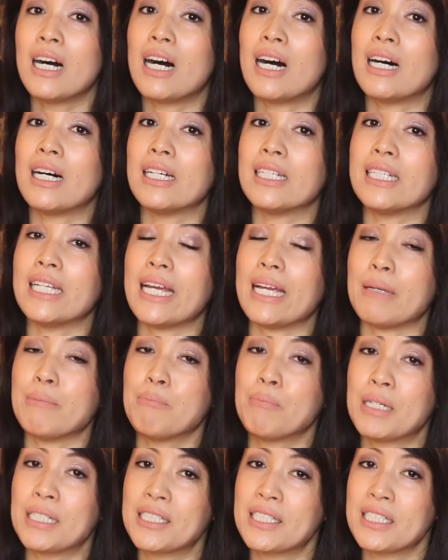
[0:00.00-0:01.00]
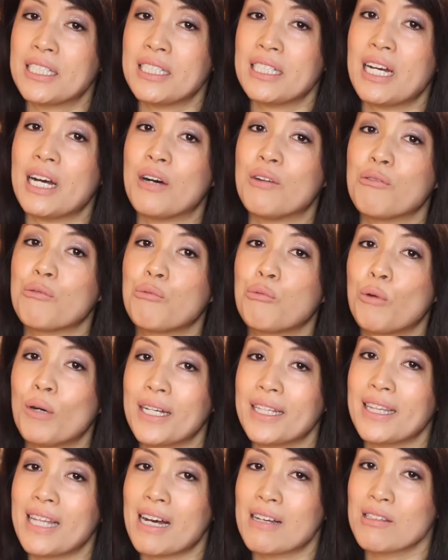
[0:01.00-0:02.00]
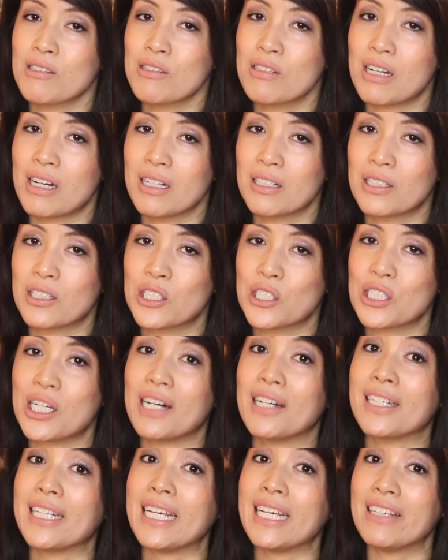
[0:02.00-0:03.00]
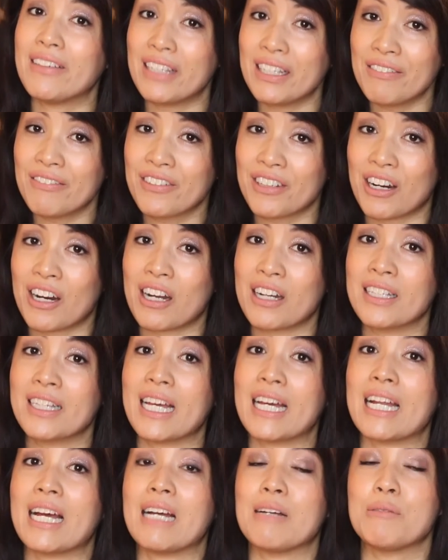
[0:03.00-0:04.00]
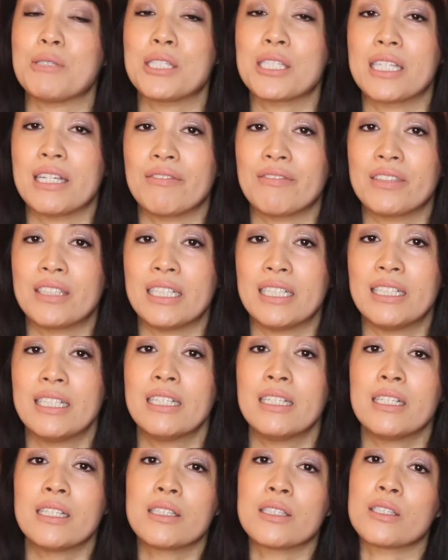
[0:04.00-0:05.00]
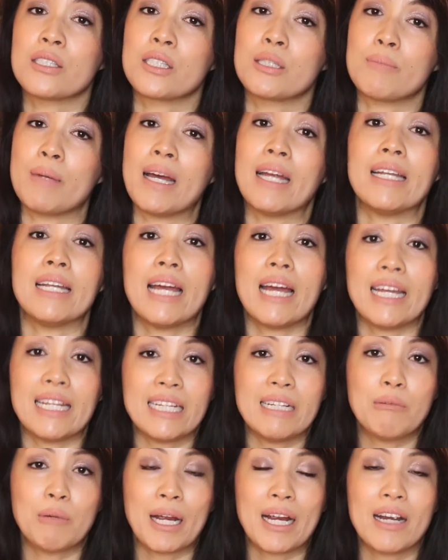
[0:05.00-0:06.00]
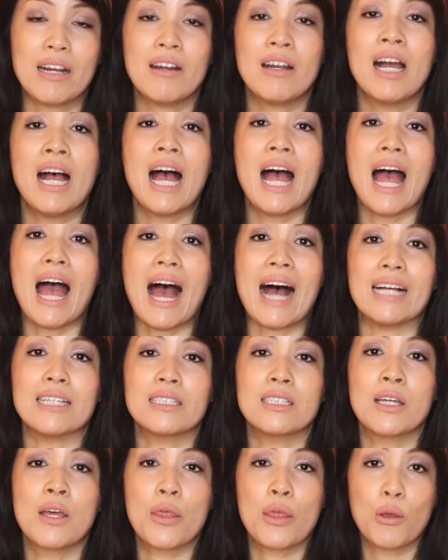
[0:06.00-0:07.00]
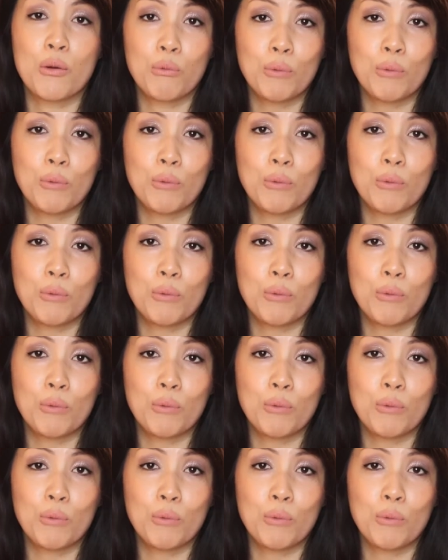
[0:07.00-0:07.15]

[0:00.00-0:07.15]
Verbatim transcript: on a budget of $1,000 on a gift card that I was gifted to spend anywhere at the